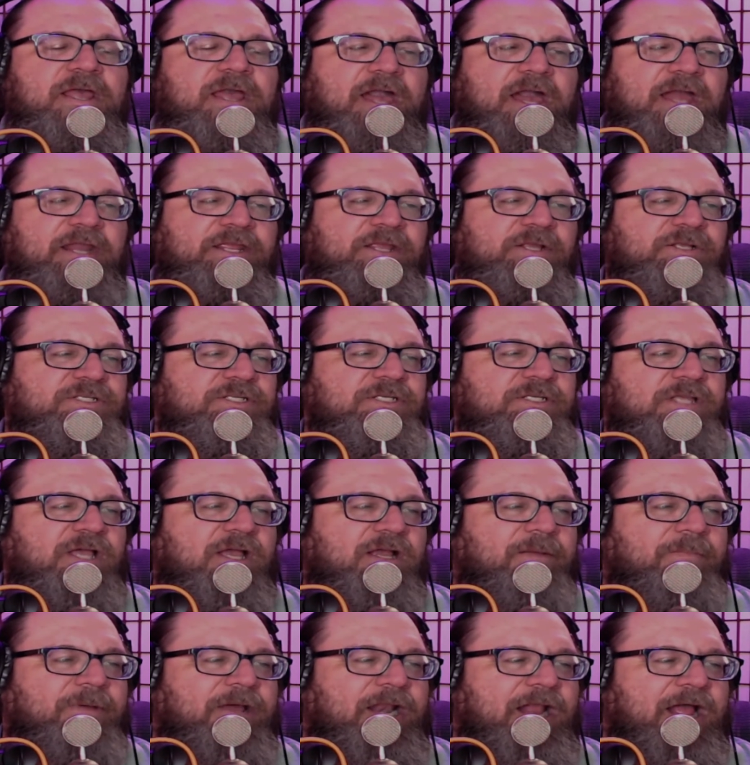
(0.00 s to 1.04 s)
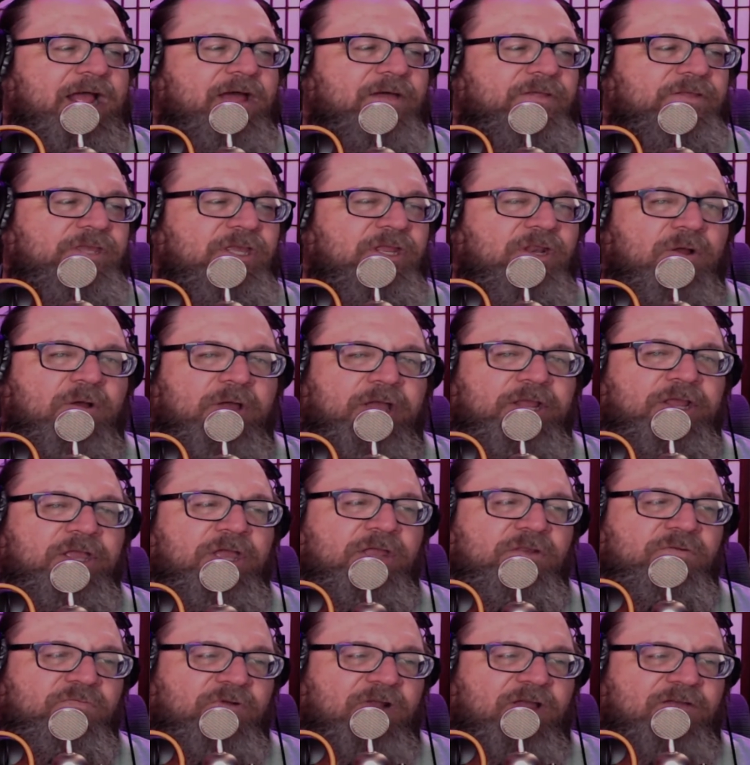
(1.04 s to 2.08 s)
And he used to talk about how, you know, a
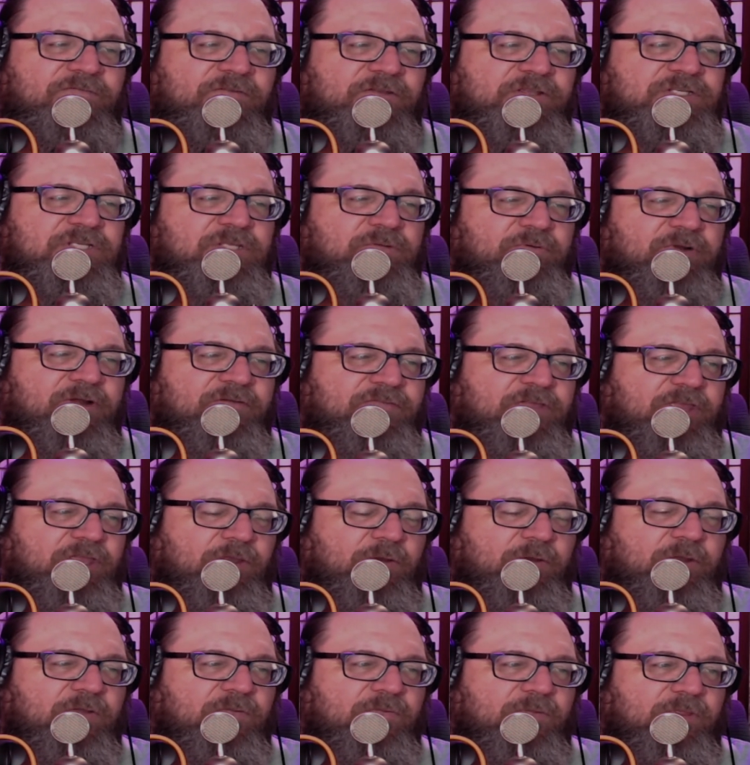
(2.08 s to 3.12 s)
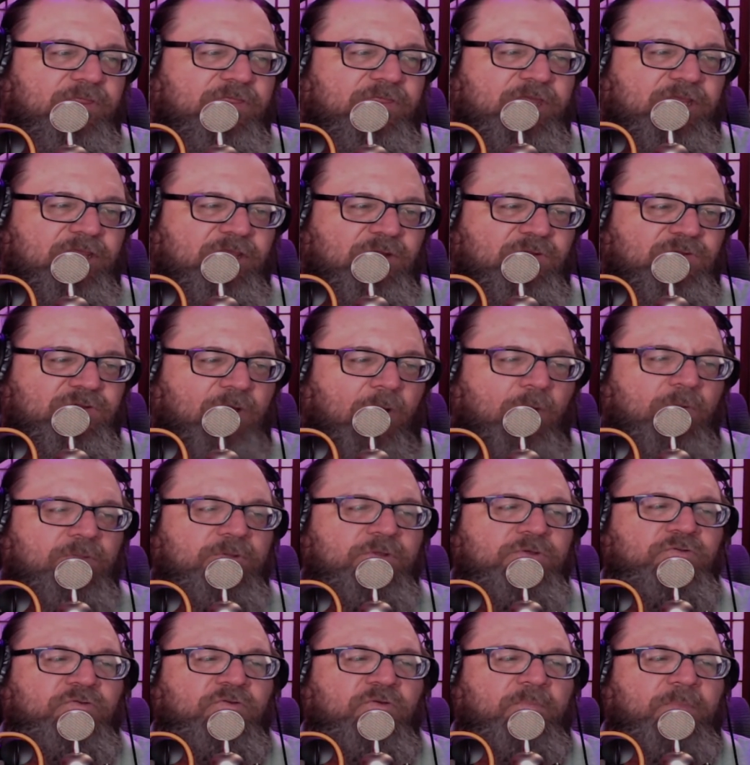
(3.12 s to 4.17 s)
good rough is the rough that you don't
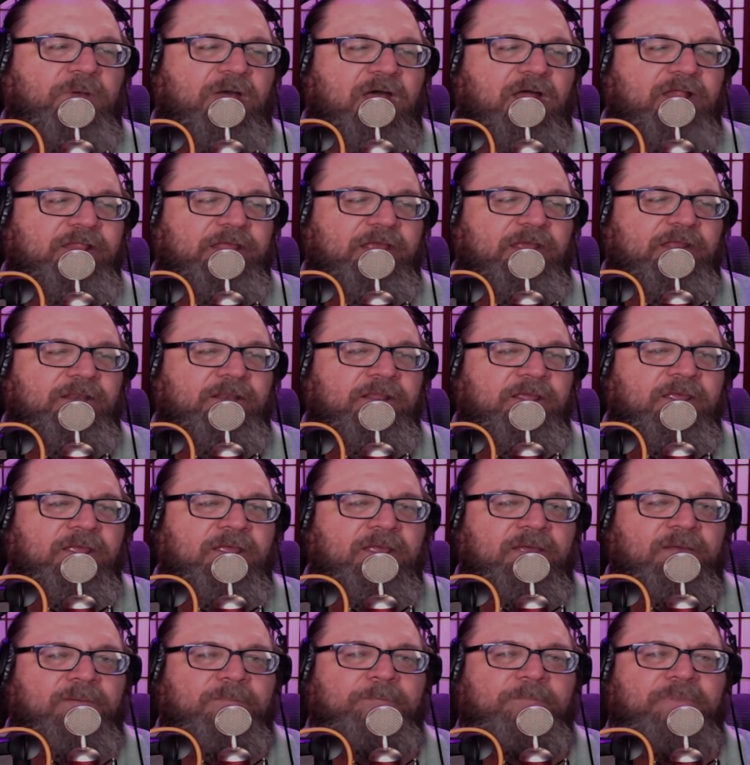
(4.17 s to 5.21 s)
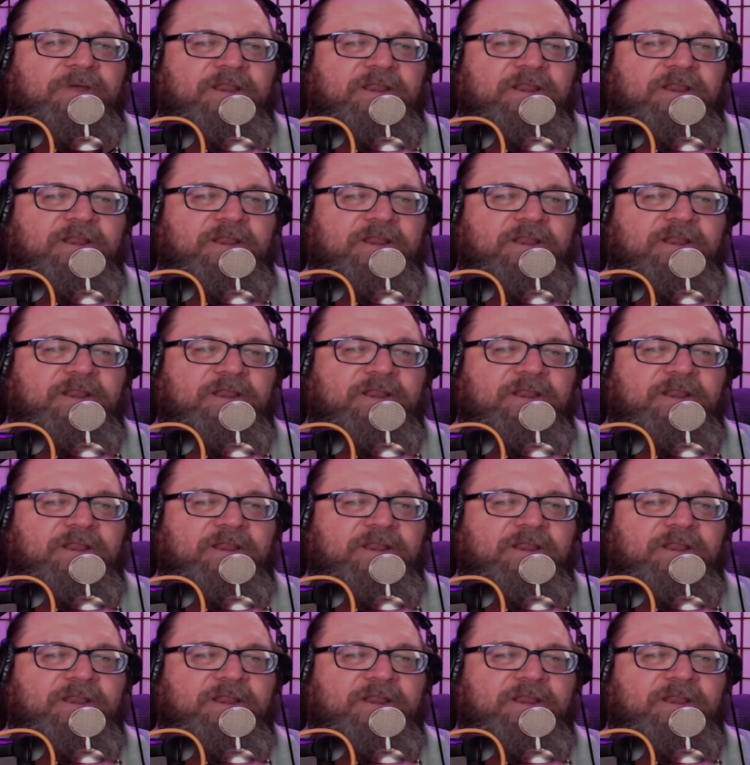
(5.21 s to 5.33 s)
lose your ball in, but